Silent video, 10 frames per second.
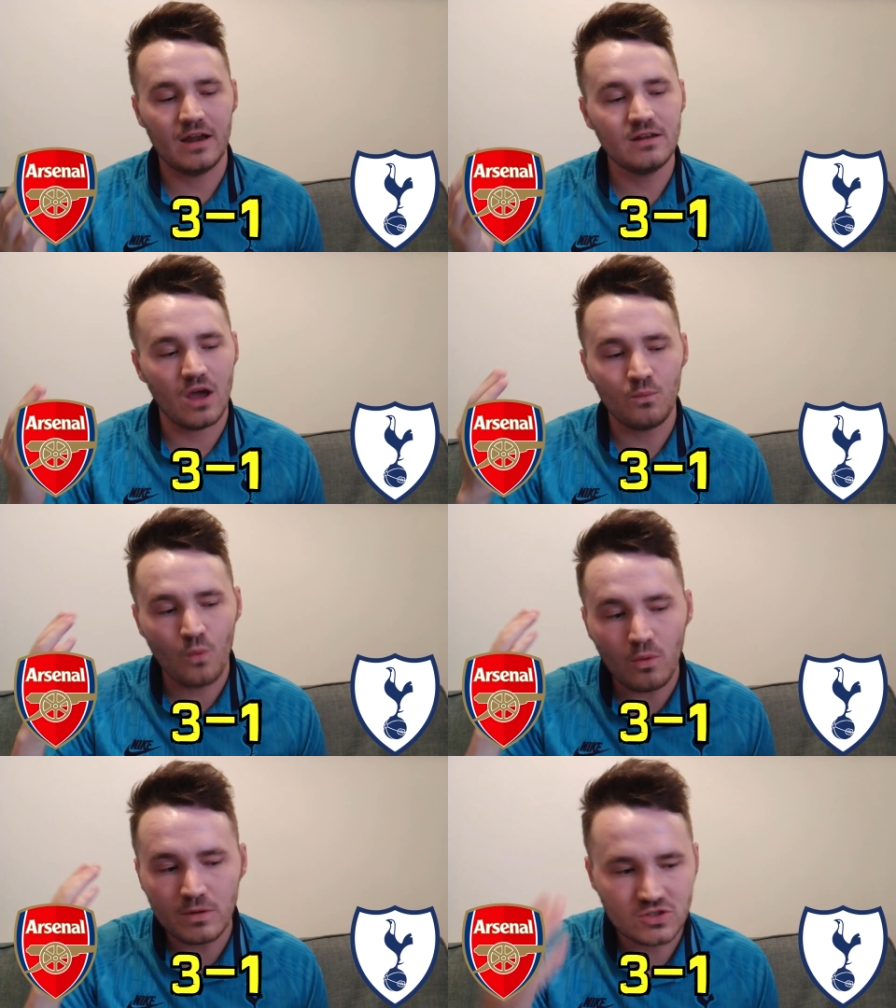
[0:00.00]
And and
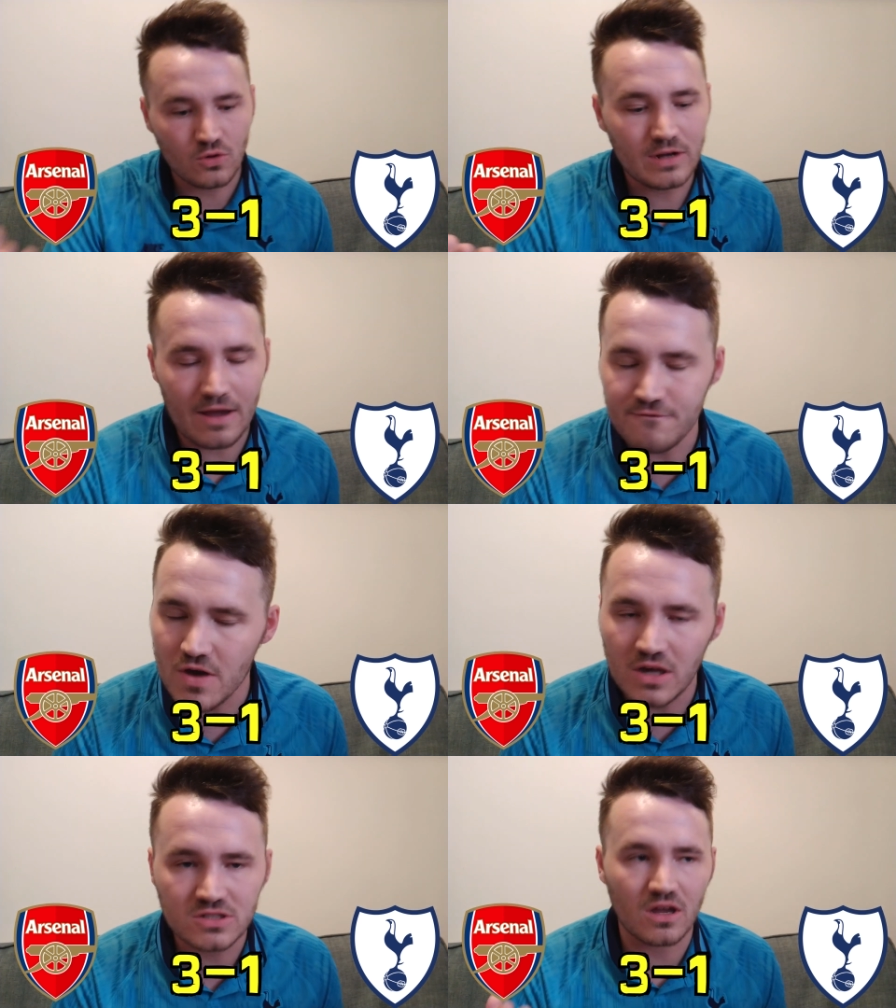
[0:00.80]
what we saw in that
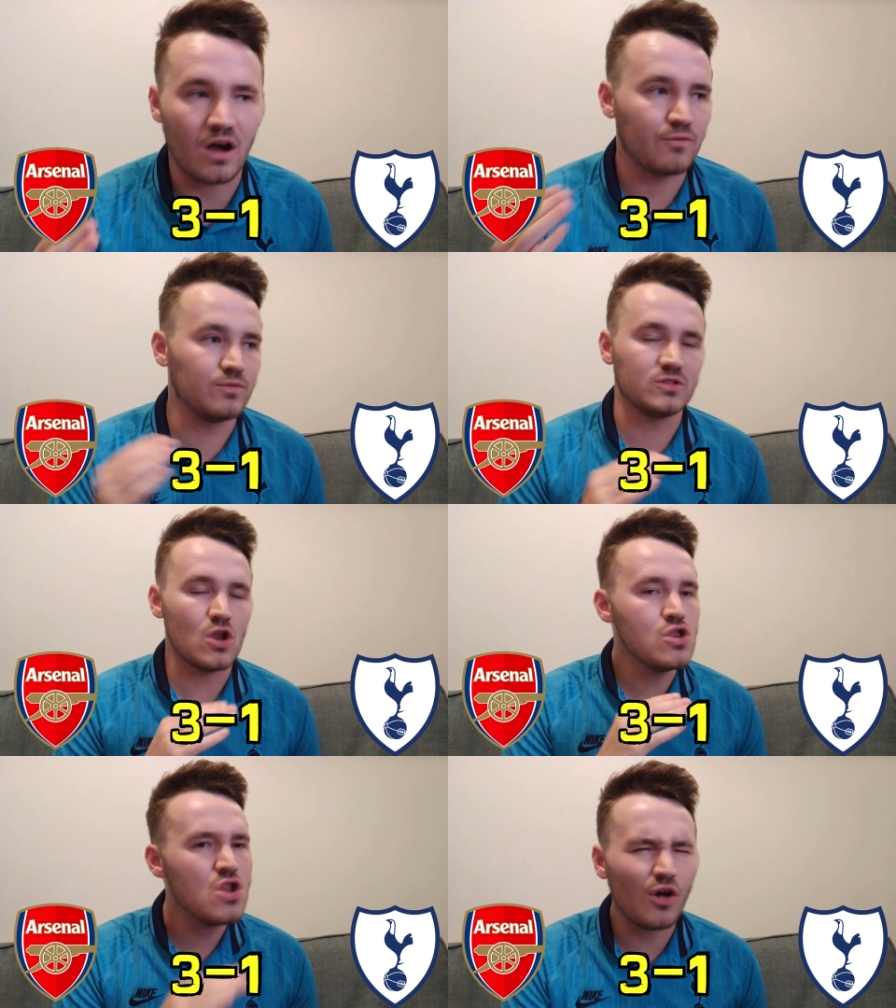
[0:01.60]
first half was
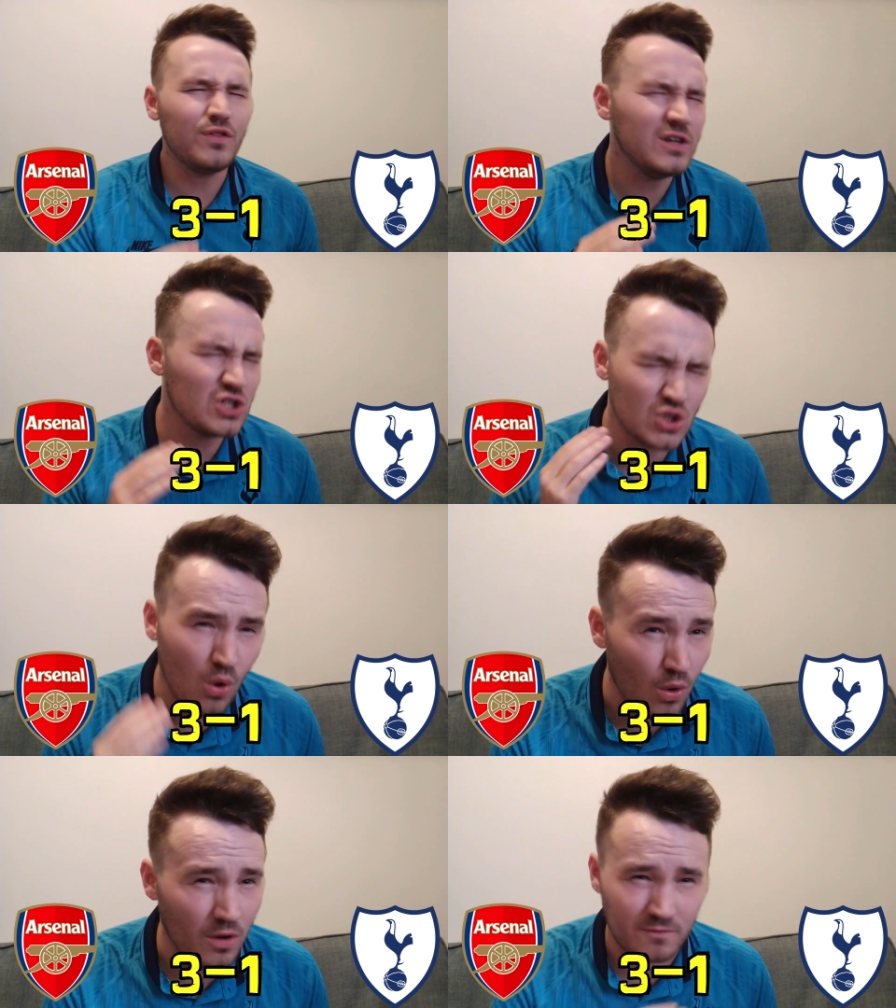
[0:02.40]
nothing
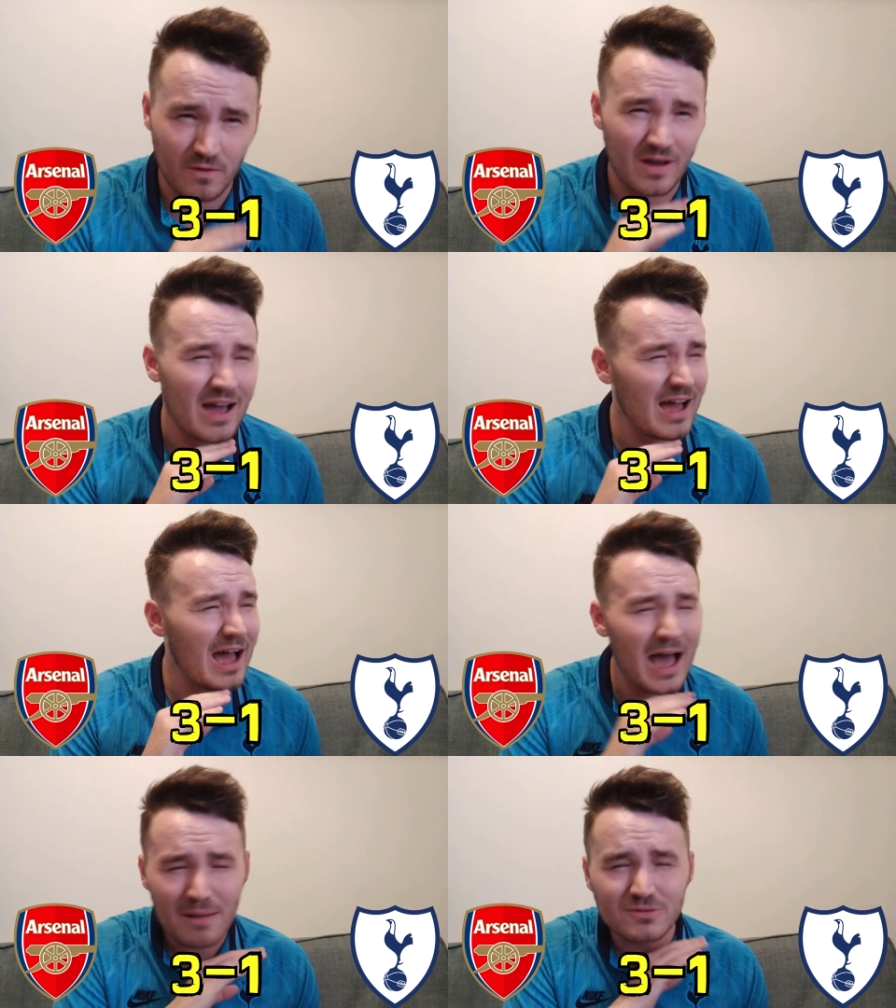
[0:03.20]
short of
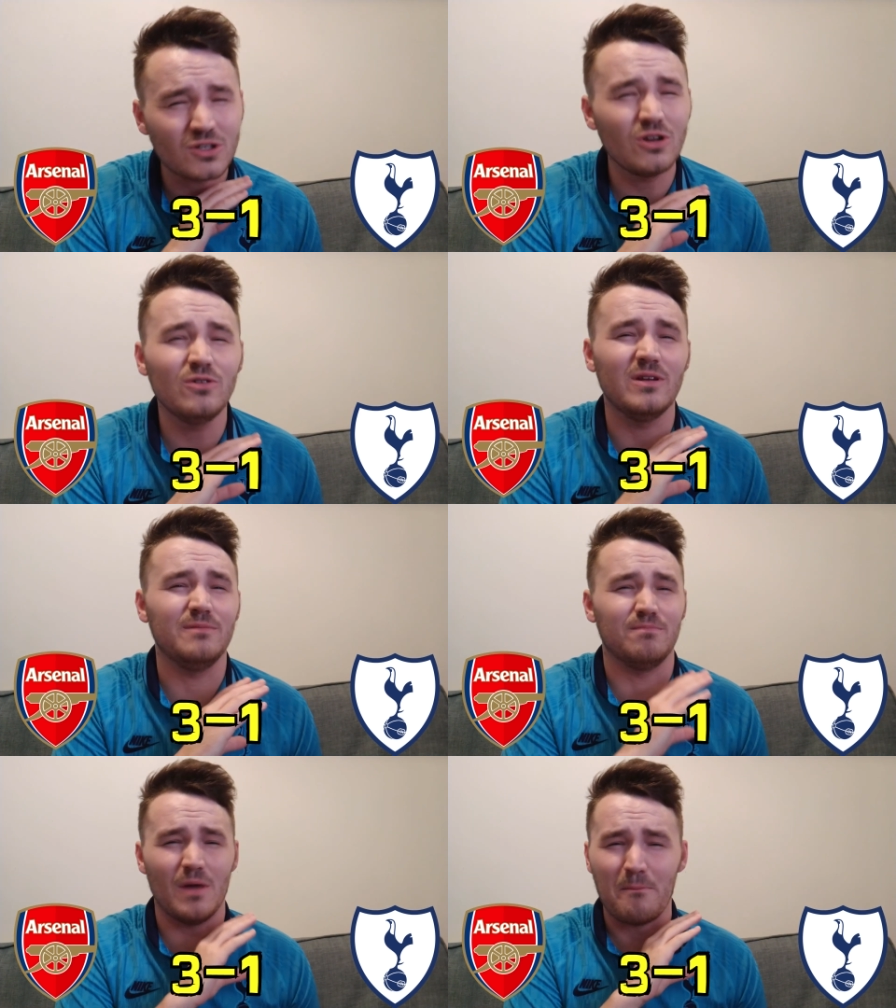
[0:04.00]

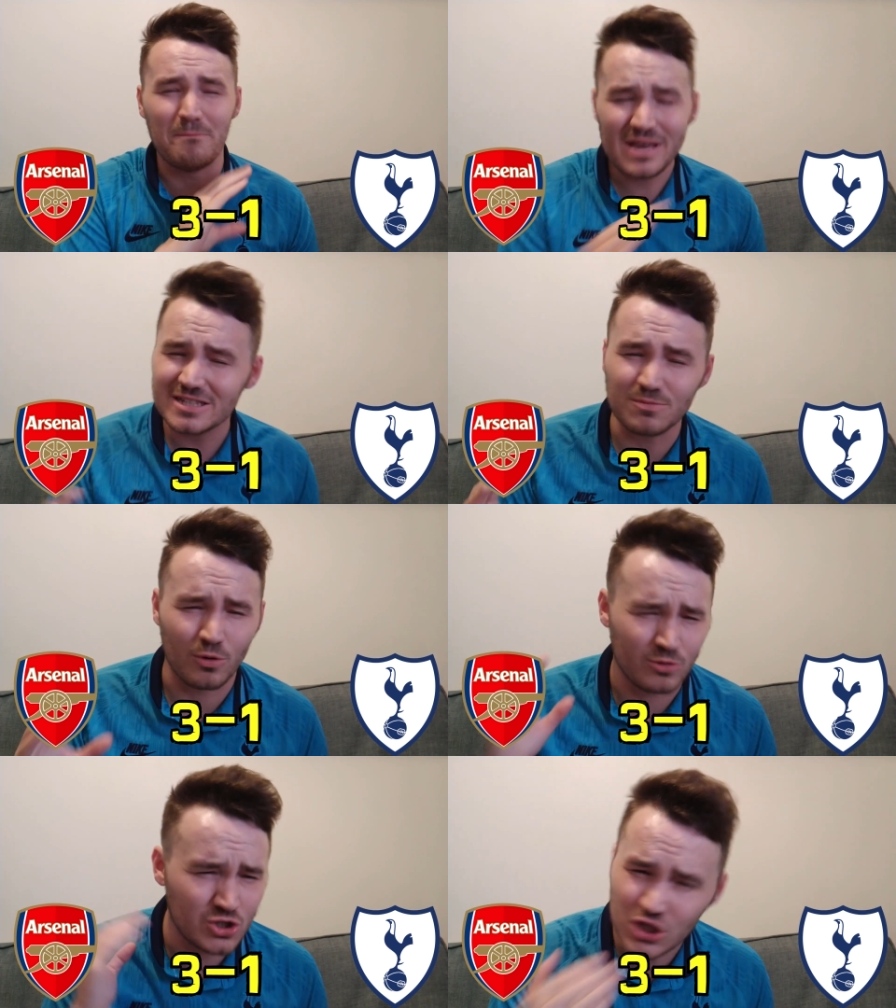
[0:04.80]
absolutely
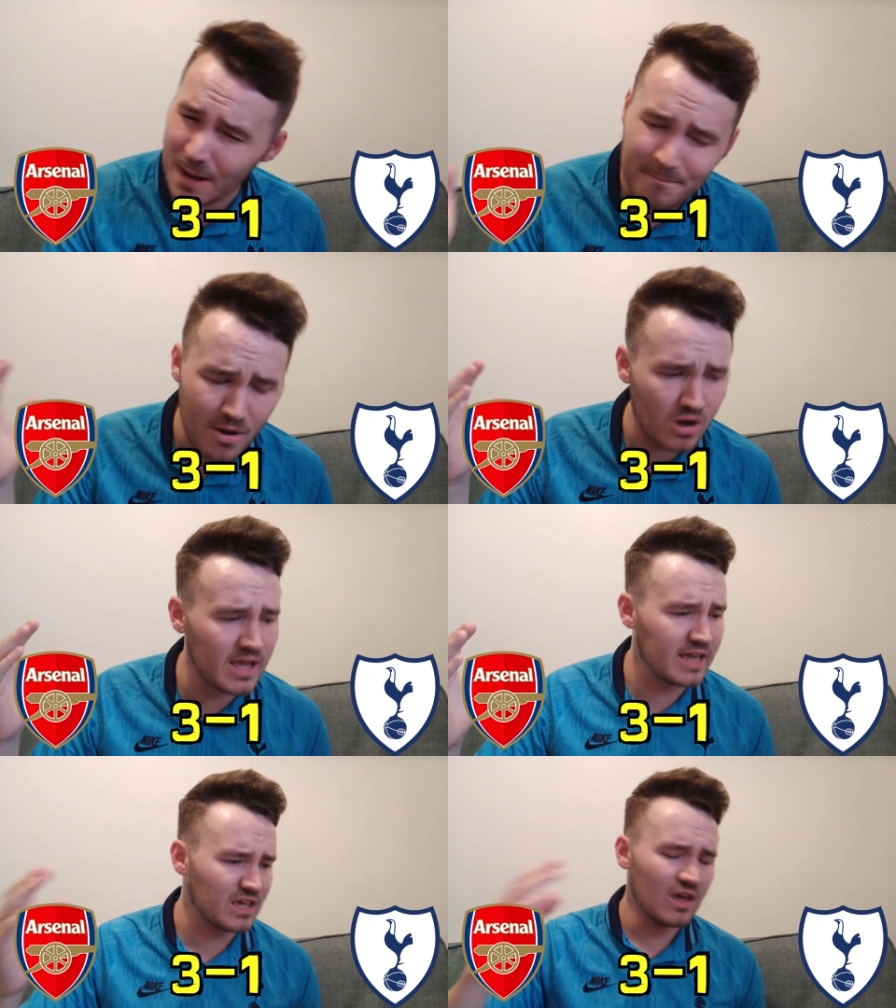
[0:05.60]
abysmal,
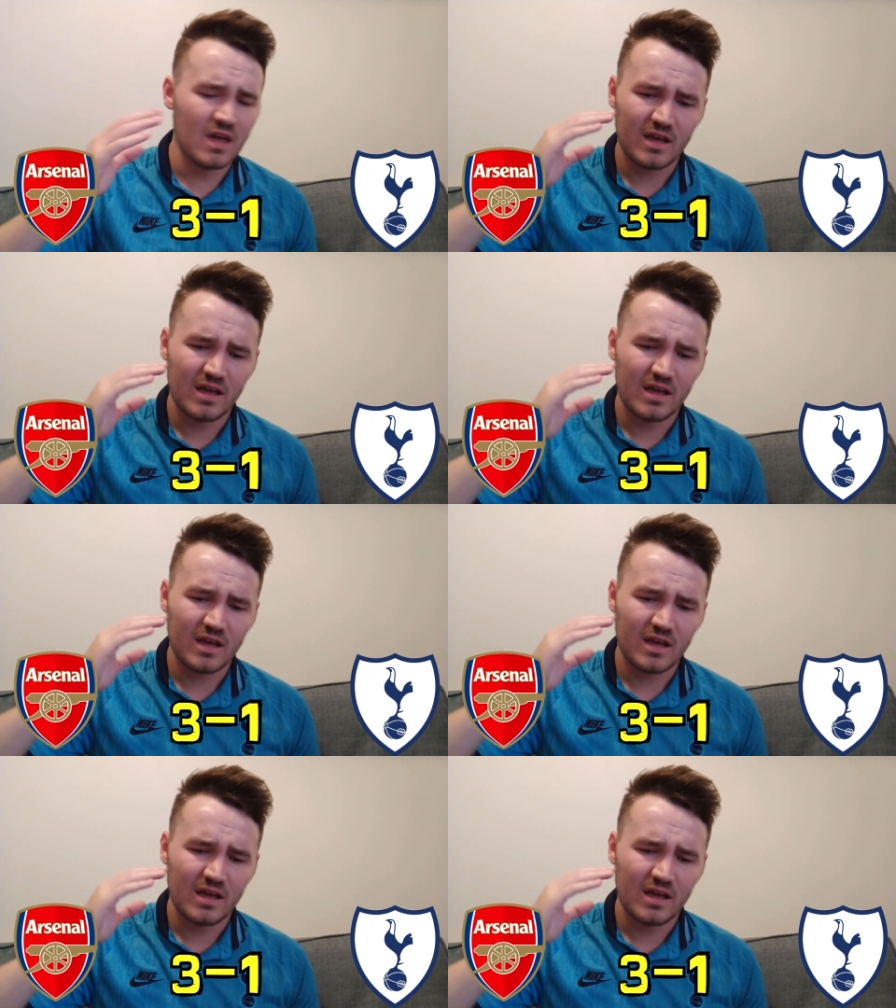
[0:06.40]
shambolic,